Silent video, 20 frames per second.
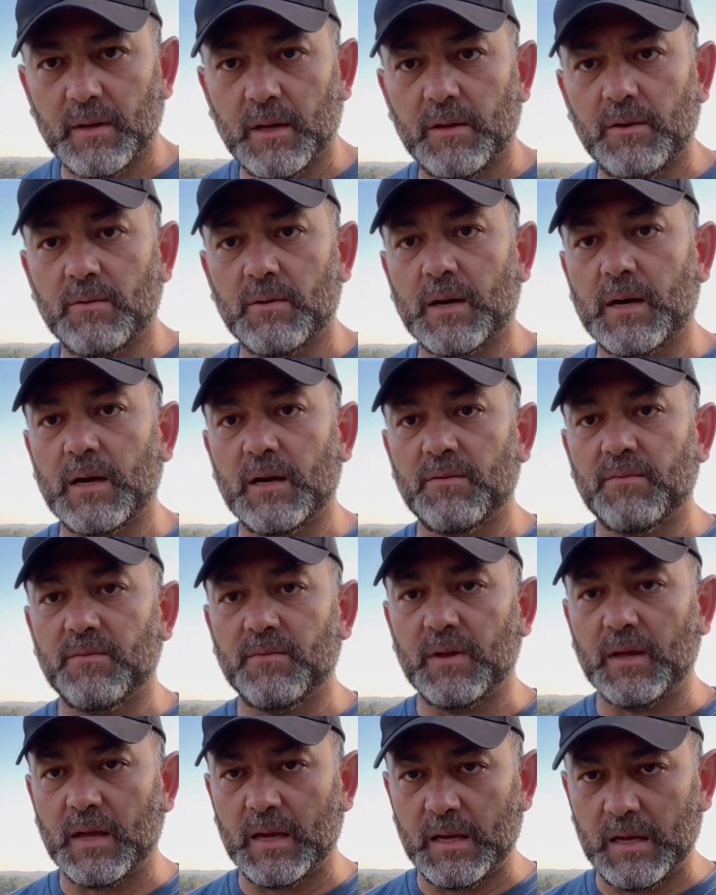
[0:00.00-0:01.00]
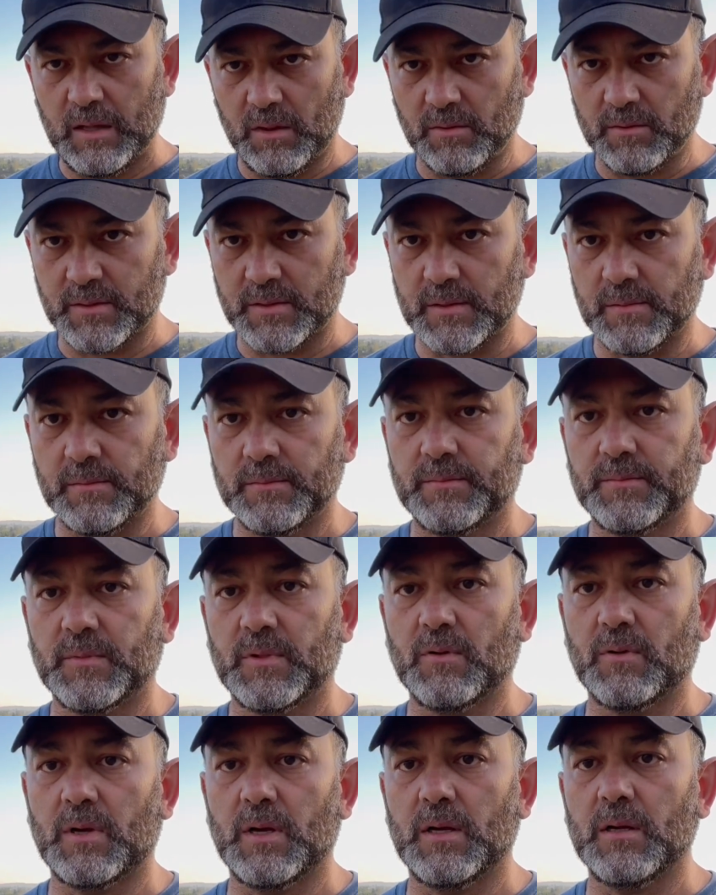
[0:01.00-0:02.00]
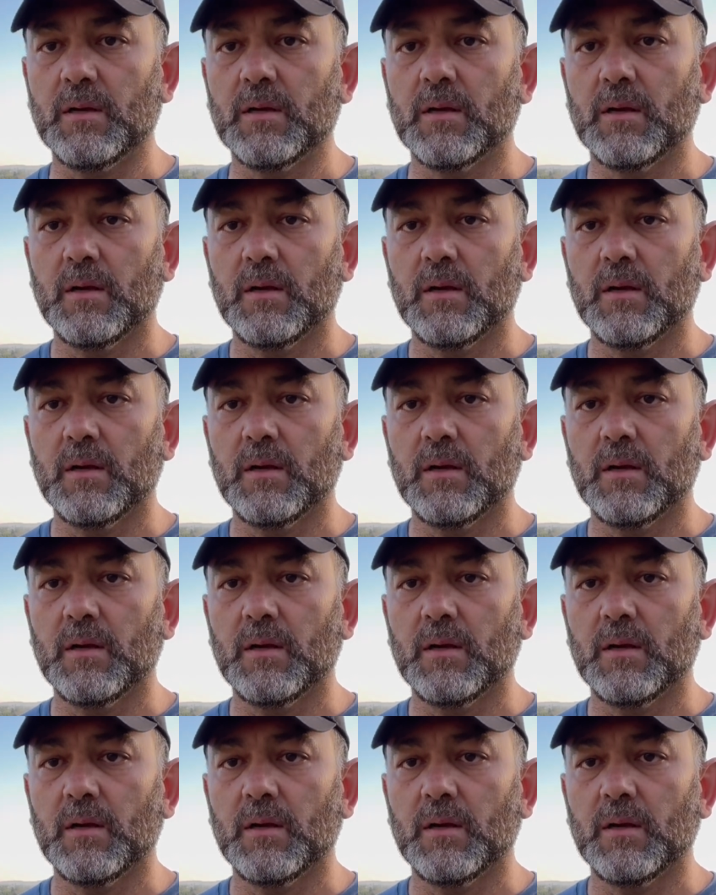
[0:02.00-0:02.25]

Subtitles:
and you have ejidos, okay?